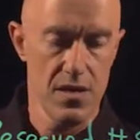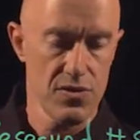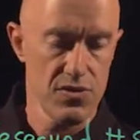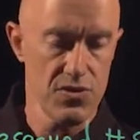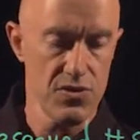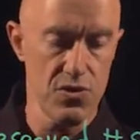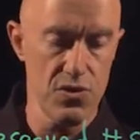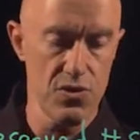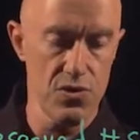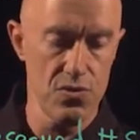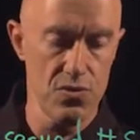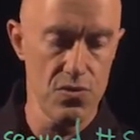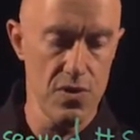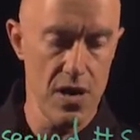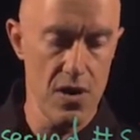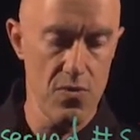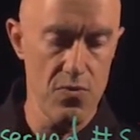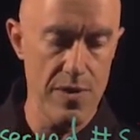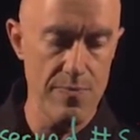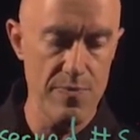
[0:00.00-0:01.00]
to
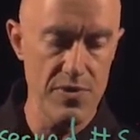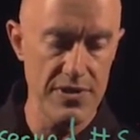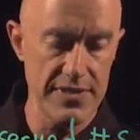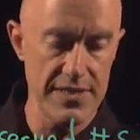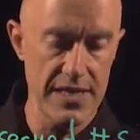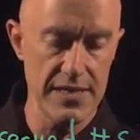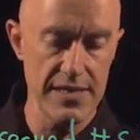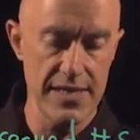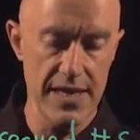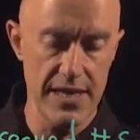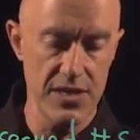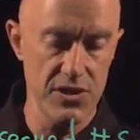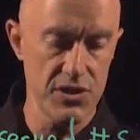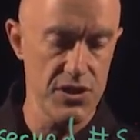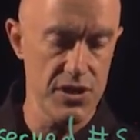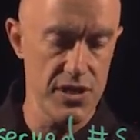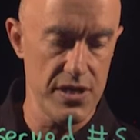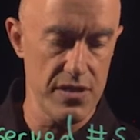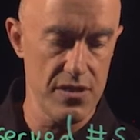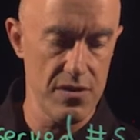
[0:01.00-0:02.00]
a
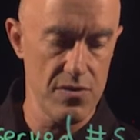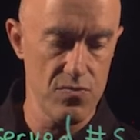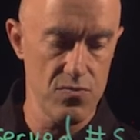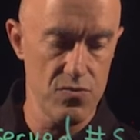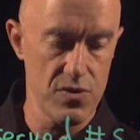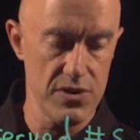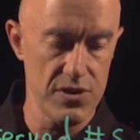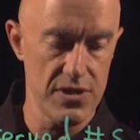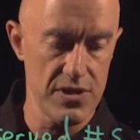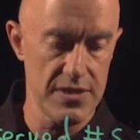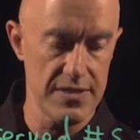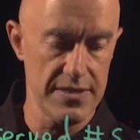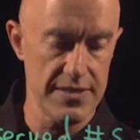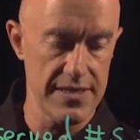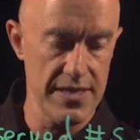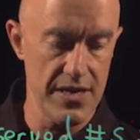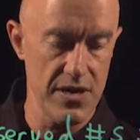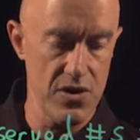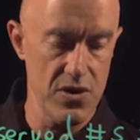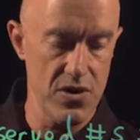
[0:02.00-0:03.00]
representation which is
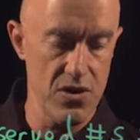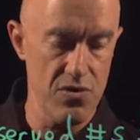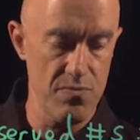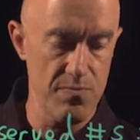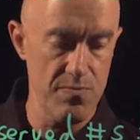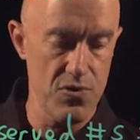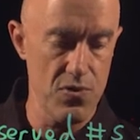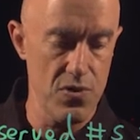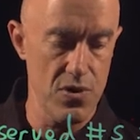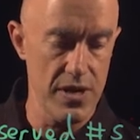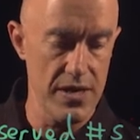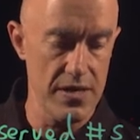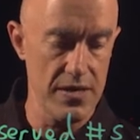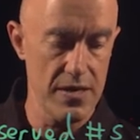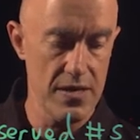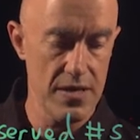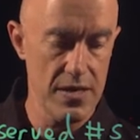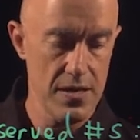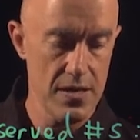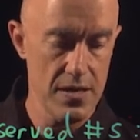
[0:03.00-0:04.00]
0 point
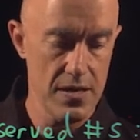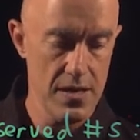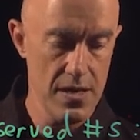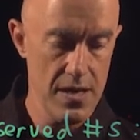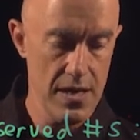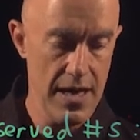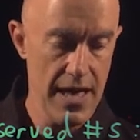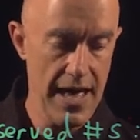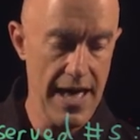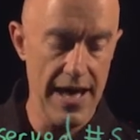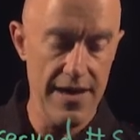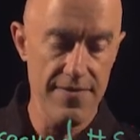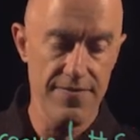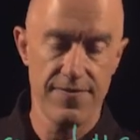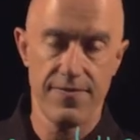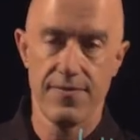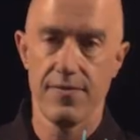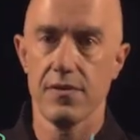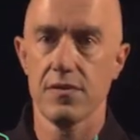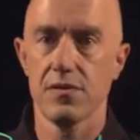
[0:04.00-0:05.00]

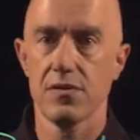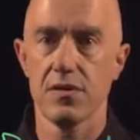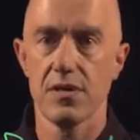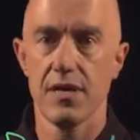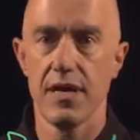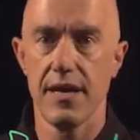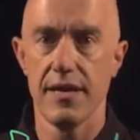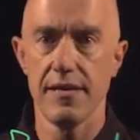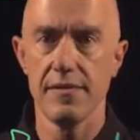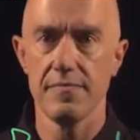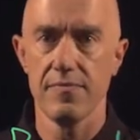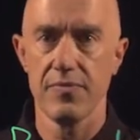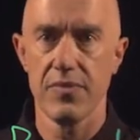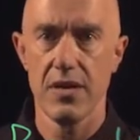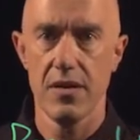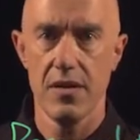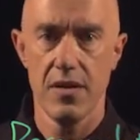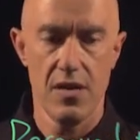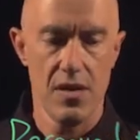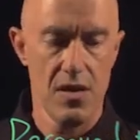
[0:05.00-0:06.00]
F. Okay?
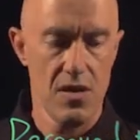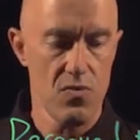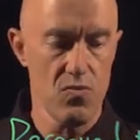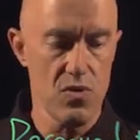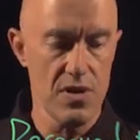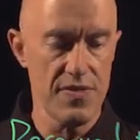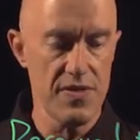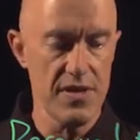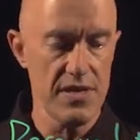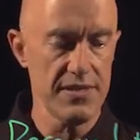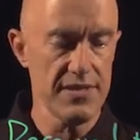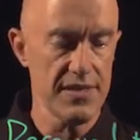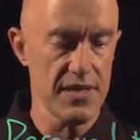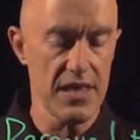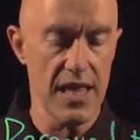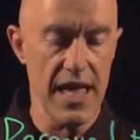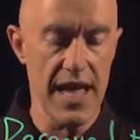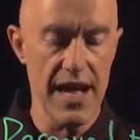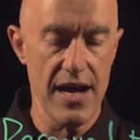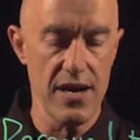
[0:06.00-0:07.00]
What this
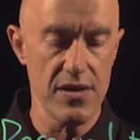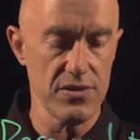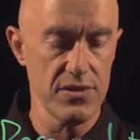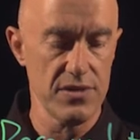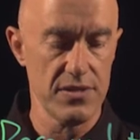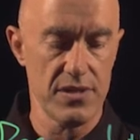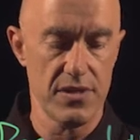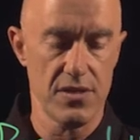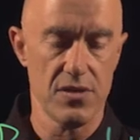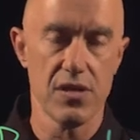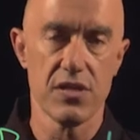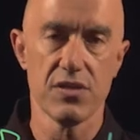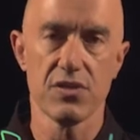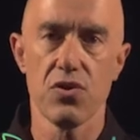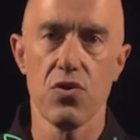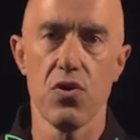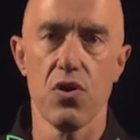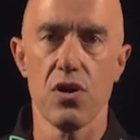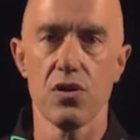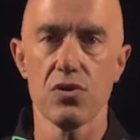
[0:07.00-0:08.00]
allows is
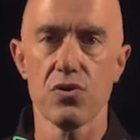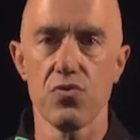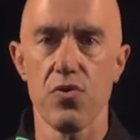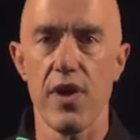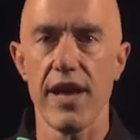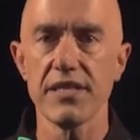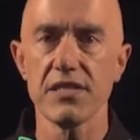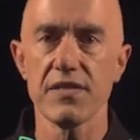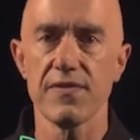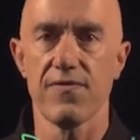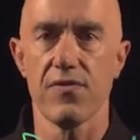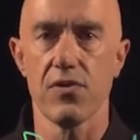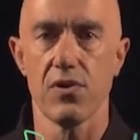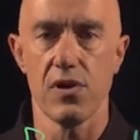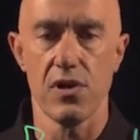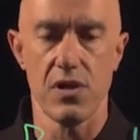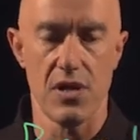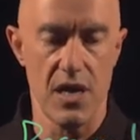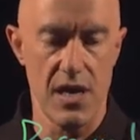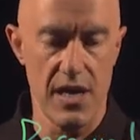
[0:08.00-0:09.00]
called
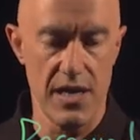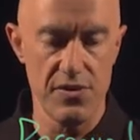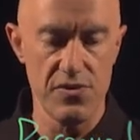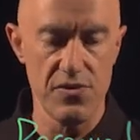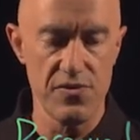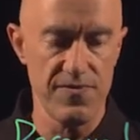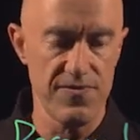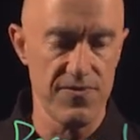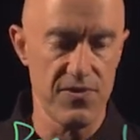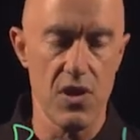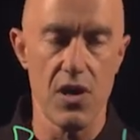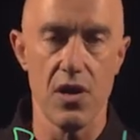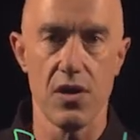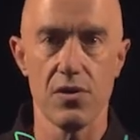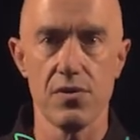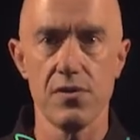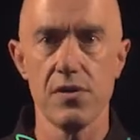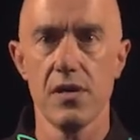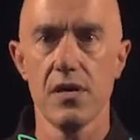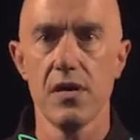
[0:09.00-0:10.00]
graceful
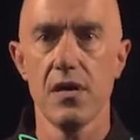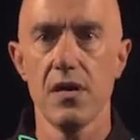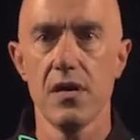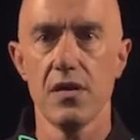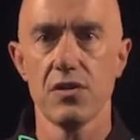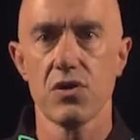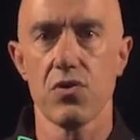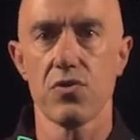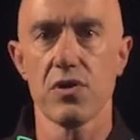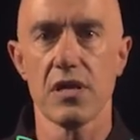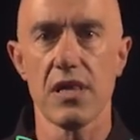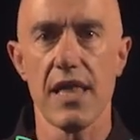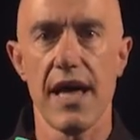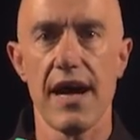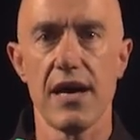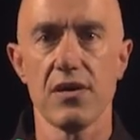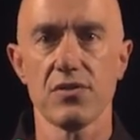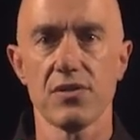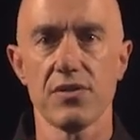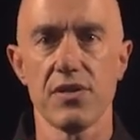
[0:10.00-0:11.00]
underflow. So it
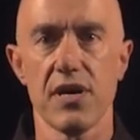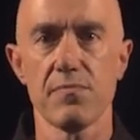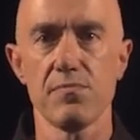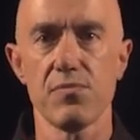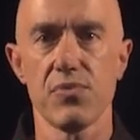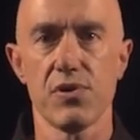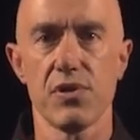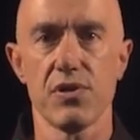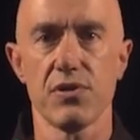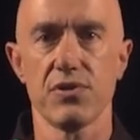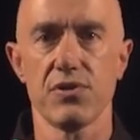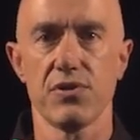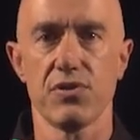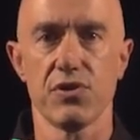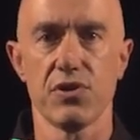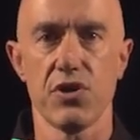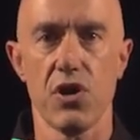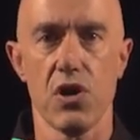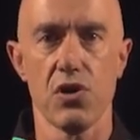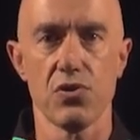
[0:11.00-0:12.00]
allows numbers to
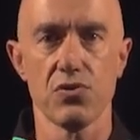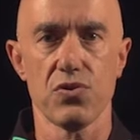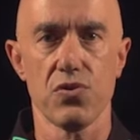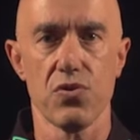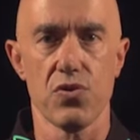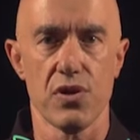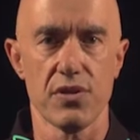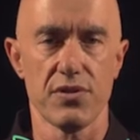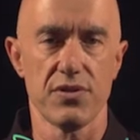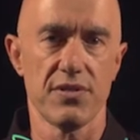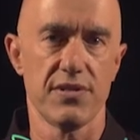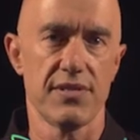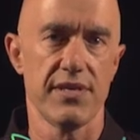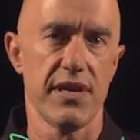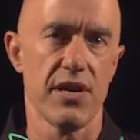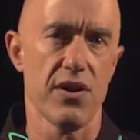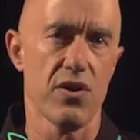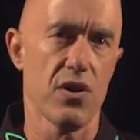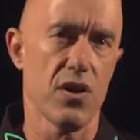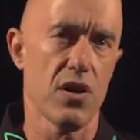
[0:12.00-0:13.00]
go towards
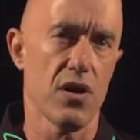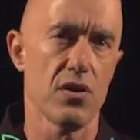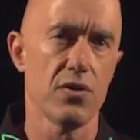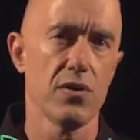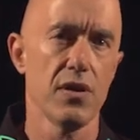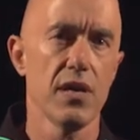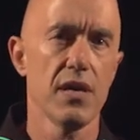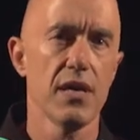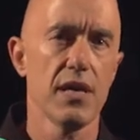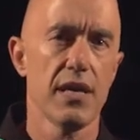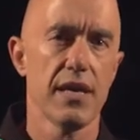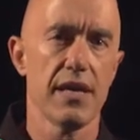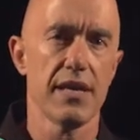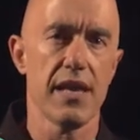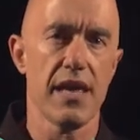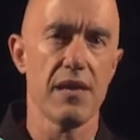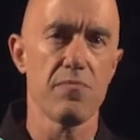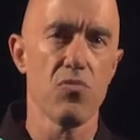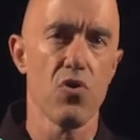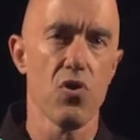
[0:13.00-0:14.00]
zero in
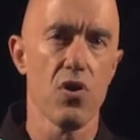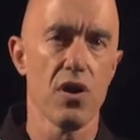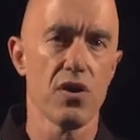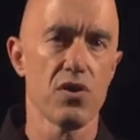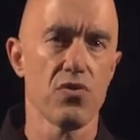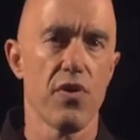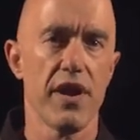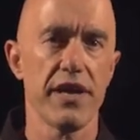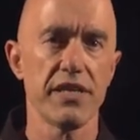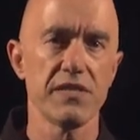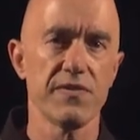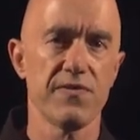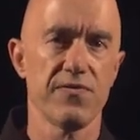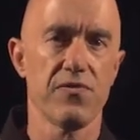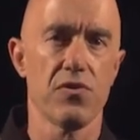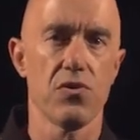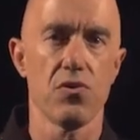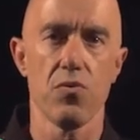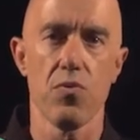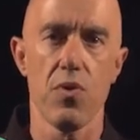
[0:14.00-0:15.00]
a more
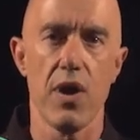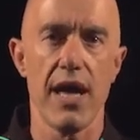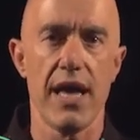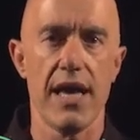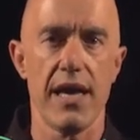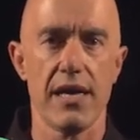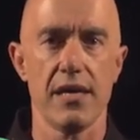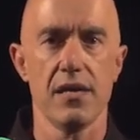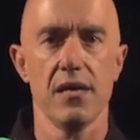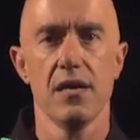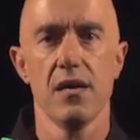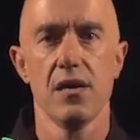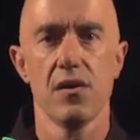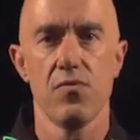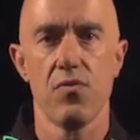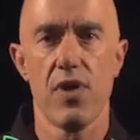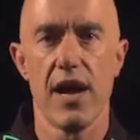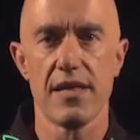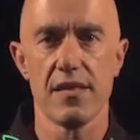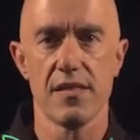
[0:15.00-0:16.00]
graceful way
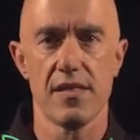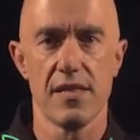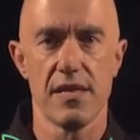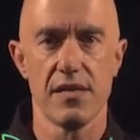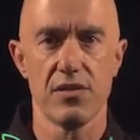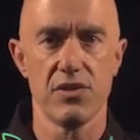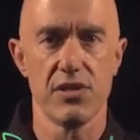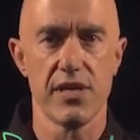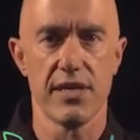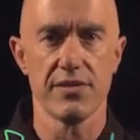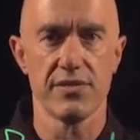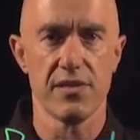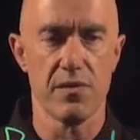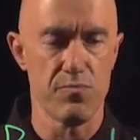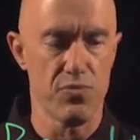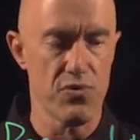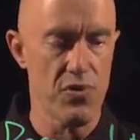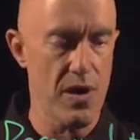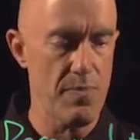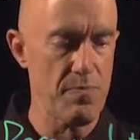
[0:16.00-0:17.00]
rather than just
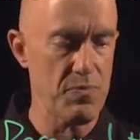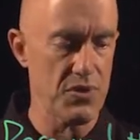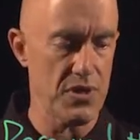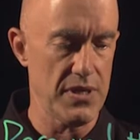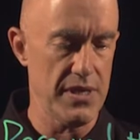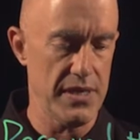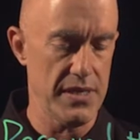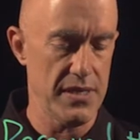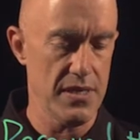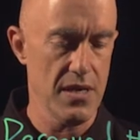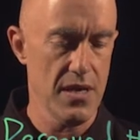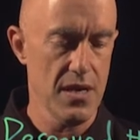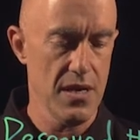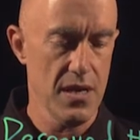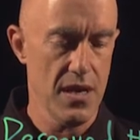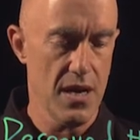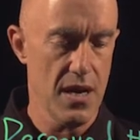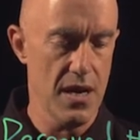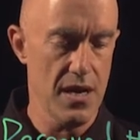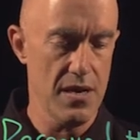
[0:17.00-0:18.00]
abruptly
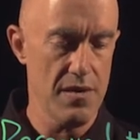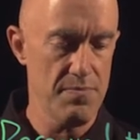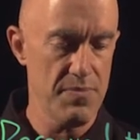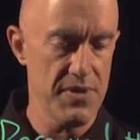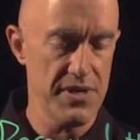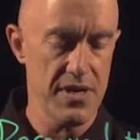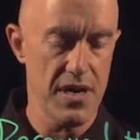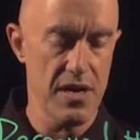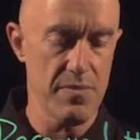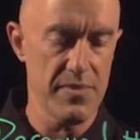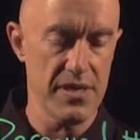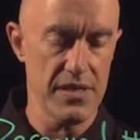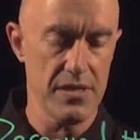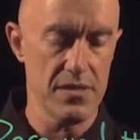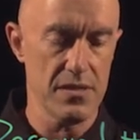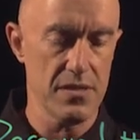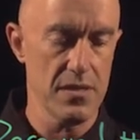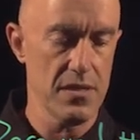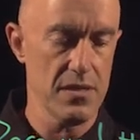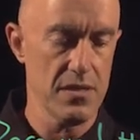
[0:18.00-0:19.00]
uh,
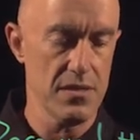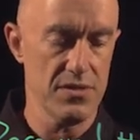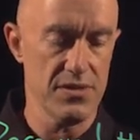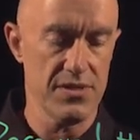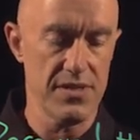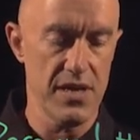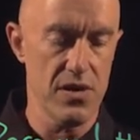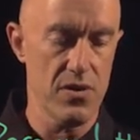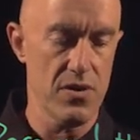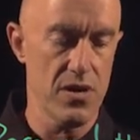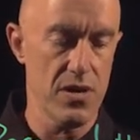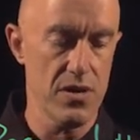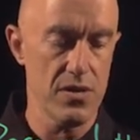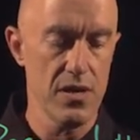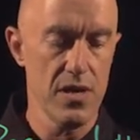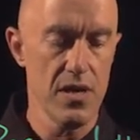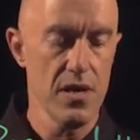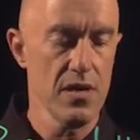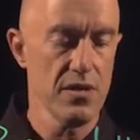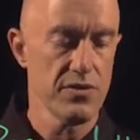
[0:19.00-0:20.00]
becoming zero.
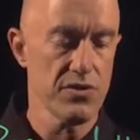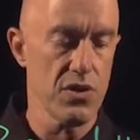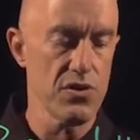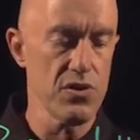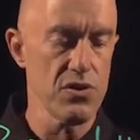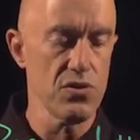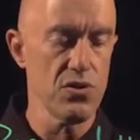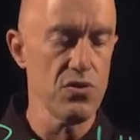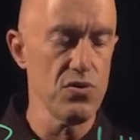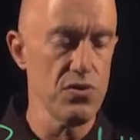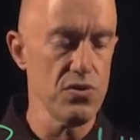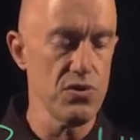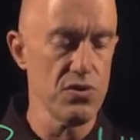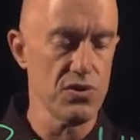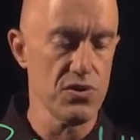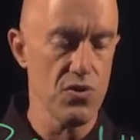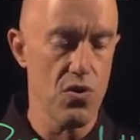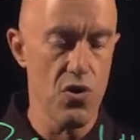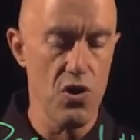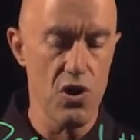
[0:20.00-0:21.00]
So you
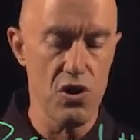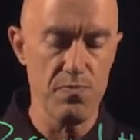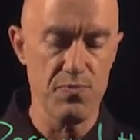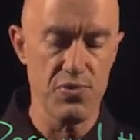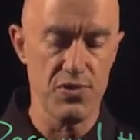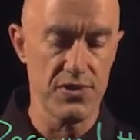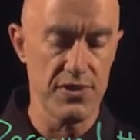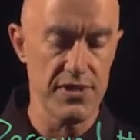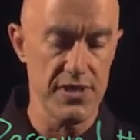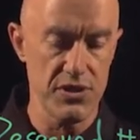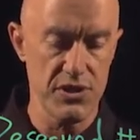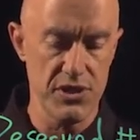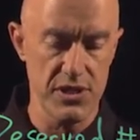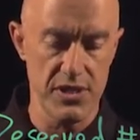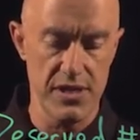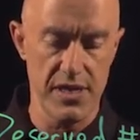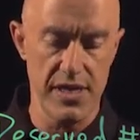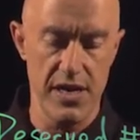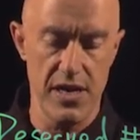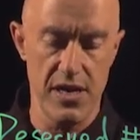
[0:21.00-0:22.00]
lose all
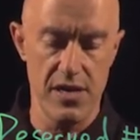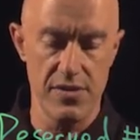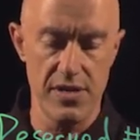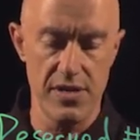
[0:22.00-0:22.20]
precision here.